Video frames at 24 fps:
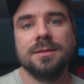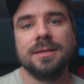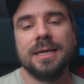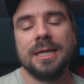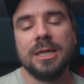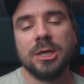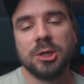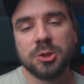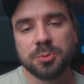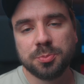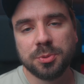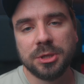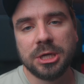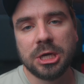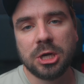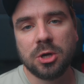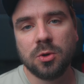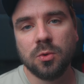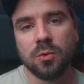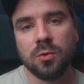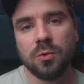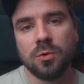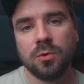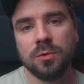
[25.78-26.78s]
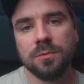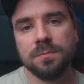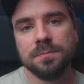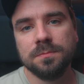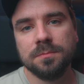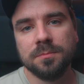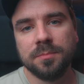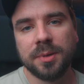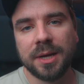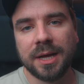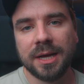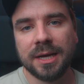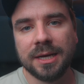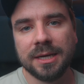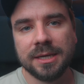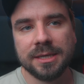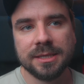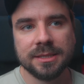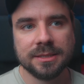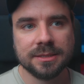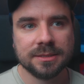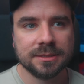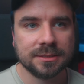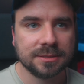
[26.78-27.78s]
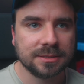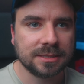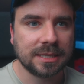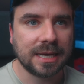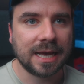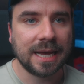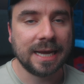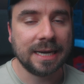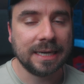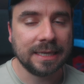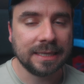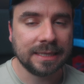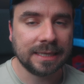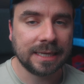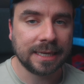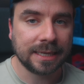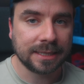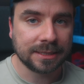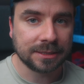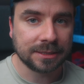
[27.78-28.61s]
It looks pretty cool, but I didn't get